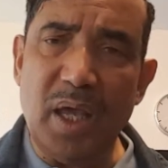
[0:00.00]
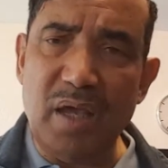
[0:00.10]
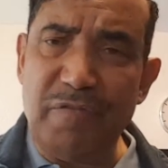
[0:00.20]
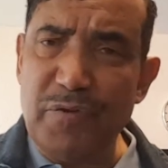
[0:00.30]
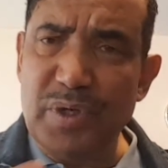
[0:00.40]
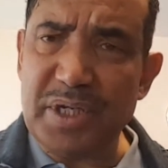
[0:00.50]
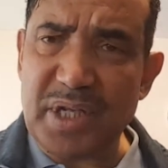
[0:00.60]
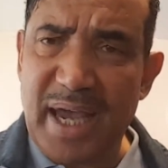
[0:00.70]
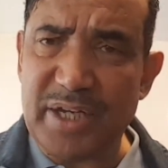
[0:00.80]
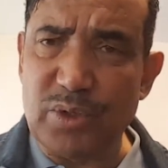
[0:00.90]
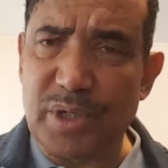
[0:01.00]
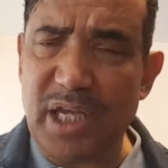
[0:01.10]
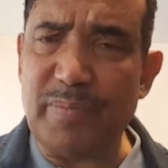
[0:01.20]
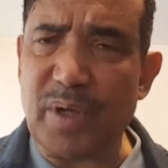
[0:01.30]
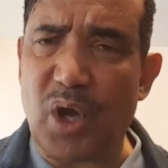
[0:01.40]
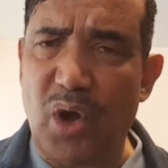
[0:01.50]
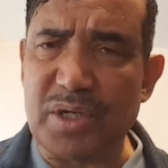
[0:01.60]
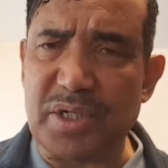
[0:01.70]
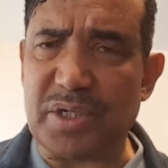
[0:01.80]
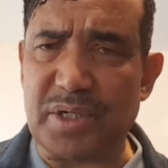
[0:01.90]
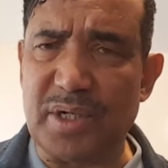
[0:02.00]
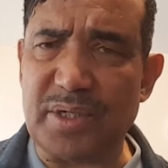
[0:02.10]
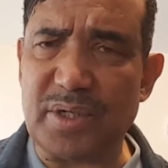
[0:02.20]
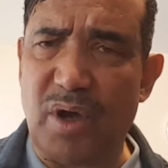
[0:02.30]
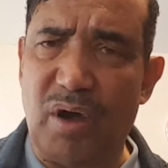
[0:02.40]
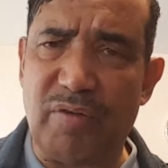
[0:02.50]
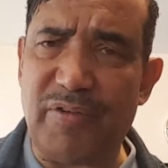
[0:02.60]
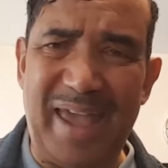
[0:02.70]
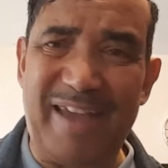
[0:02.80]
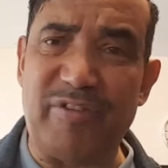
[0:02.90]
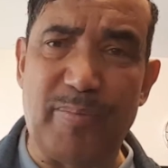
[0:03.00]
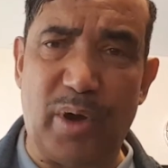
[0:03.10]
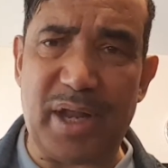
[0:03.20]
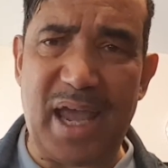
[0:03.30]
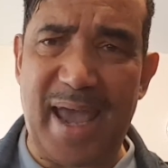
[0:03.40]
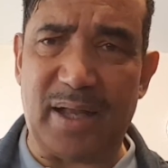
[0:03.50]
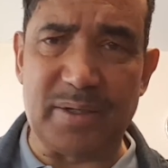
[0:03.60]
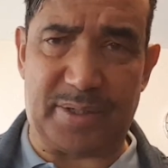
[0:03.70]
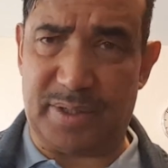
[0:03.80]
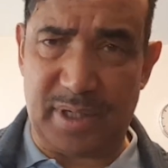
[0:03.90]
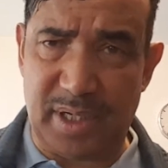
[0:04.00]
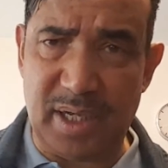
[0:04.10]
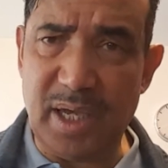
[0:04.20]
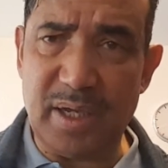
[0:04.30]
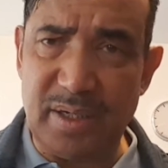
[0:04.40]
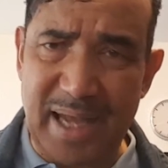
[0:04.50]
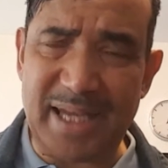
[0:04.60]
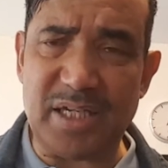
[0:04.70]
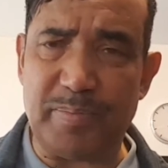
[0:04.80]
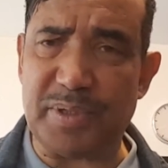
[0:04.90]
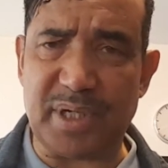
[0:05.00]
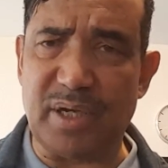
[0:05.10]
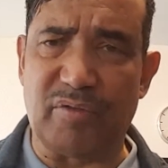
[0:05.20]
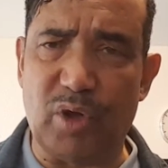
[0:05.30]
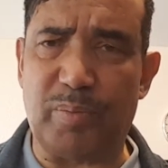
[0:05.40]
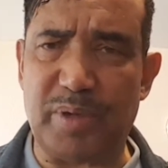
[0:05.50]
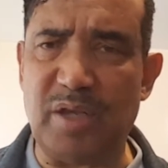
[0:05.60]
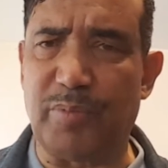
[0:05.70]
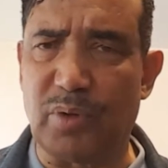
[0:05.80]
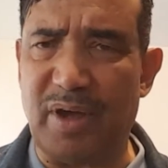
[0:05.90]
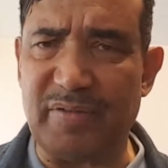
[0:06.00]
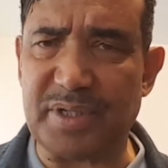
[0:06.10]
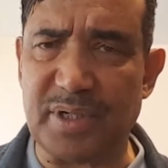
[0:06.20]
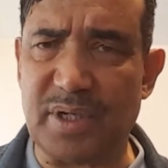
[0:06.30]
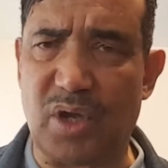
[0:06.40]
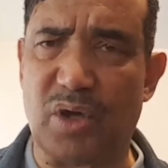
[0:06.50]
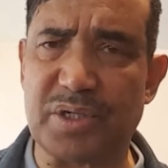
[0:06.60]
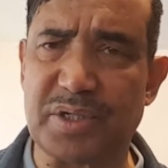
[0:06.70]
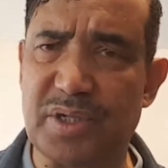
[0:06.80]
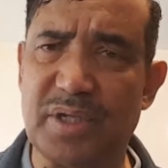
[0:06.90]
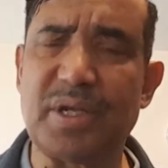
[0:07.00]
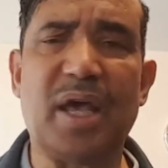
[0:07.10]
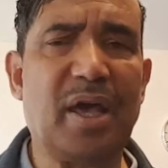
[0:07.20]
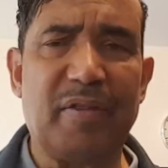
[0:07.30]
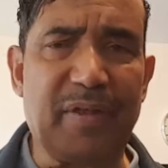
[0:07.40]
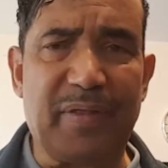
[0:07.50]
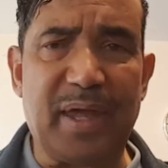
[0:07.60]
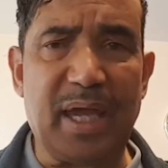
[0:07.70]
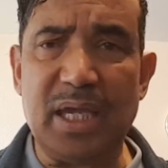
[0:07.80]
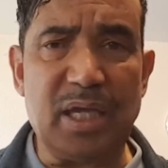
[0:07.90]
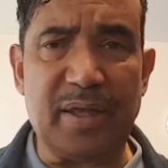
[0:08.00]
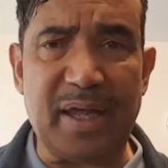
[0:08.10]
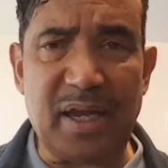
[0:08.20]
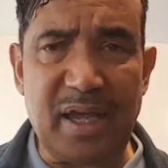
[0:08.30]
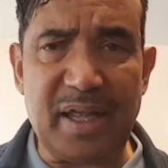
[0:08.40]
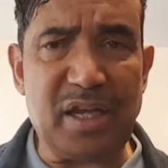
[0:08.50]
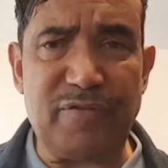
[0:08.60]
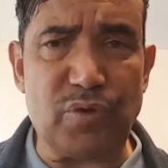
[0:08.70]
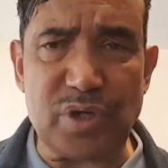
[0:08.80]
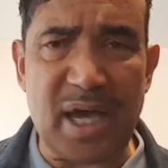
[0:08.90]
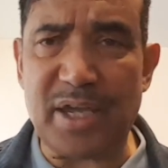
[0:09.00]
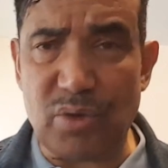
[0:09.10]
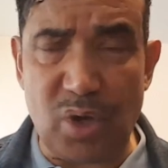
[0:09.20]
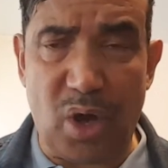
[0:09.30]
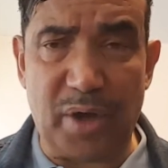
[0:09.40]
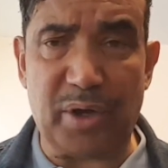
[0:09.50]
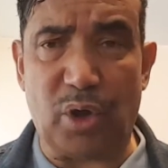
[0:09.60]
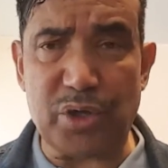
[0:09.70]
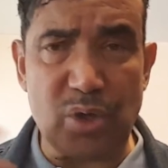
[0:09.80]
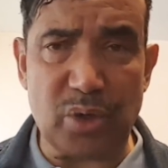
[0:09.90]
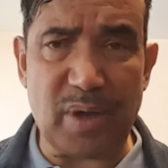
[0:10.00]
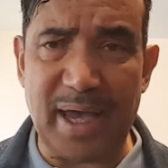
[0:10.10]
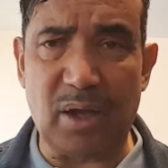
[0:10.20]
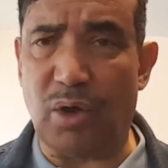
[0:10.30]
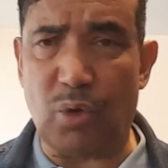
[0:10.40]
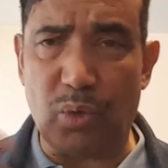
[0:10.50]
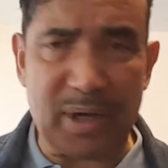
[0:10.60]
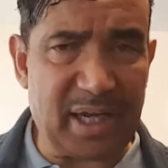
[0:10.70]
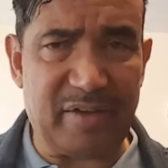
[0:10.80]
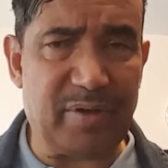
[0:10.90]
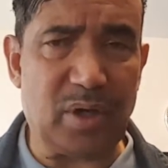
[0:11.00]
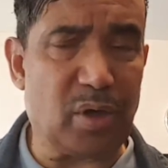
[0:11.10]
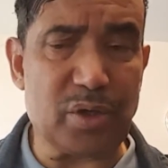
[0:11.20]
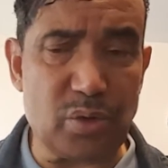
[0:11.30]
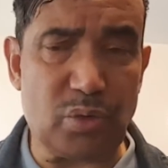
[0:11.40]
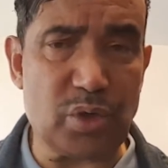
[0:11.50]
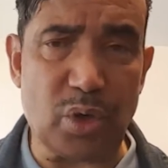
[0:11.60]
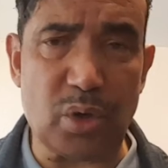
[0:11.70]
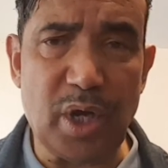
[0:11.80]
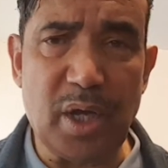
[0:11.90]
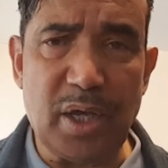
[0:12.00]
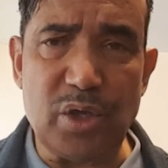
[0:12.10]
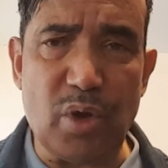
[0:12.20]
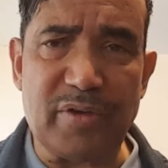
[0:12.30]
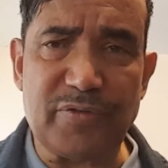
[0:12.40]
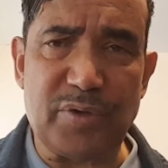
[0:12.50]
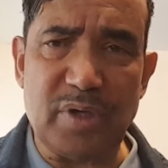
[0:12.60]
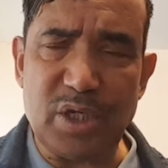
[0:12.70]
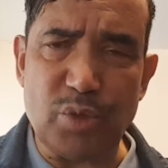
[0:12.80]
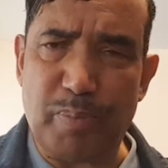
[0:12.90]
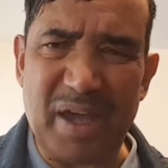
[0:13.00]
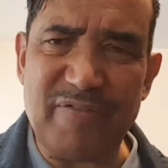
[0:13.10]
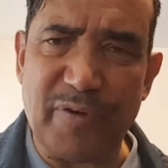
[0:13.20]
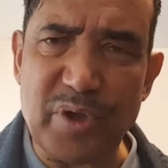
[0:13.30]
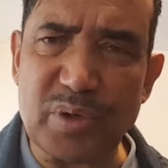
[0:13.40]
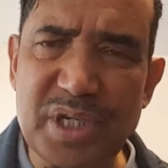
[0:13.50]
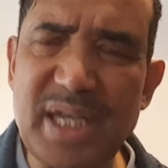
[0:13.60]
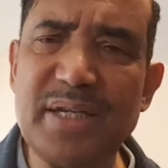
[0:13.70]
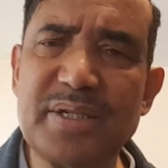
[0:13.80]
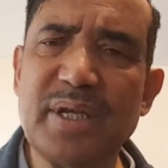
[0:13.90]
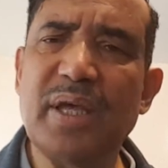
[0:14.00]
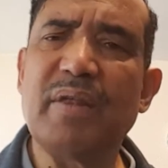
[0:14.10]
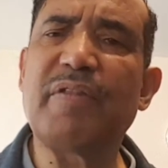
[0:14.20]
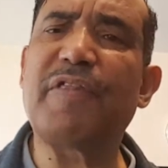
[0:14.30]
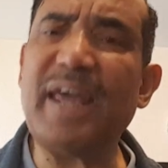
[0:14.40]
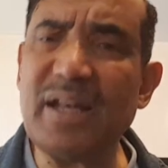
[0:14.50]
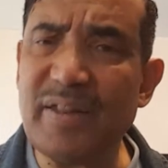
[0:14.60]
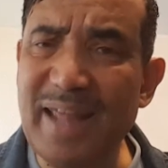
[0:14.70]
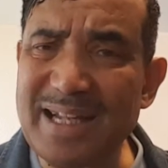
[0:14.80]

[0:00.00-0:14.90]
If you decide you keep the consciousness of everybody else, the 90% of all people who have a certain consciousness, that they, that if you die, you're gone, or you go to hell, or whatever, or you have to pay for your deeds, that